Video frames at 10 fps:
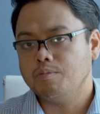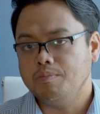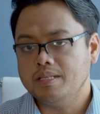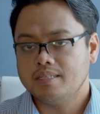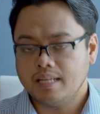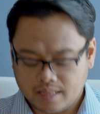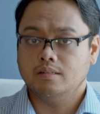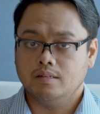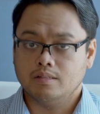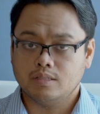it means that
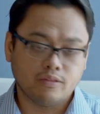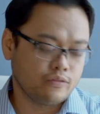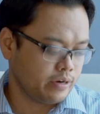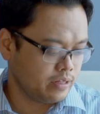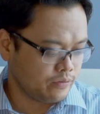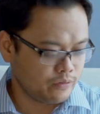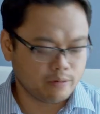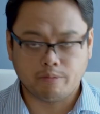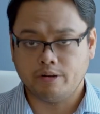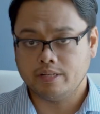the software and the
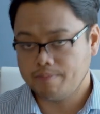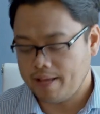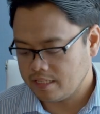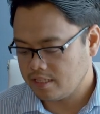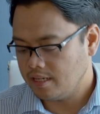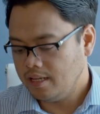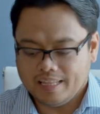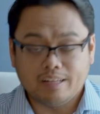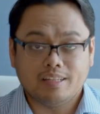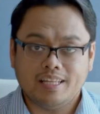firmware is matched.
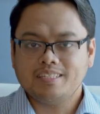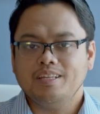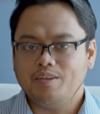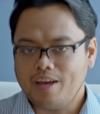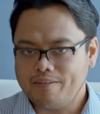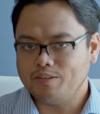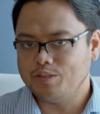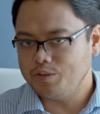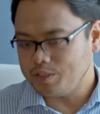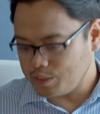Now, the next thing you have
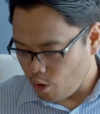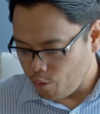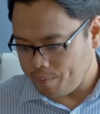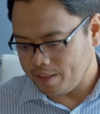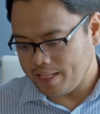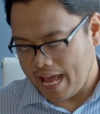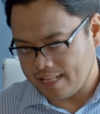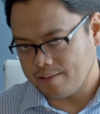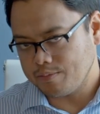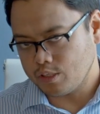to do is to open the
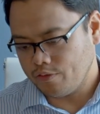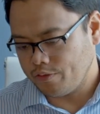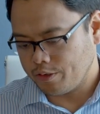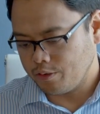ATEM software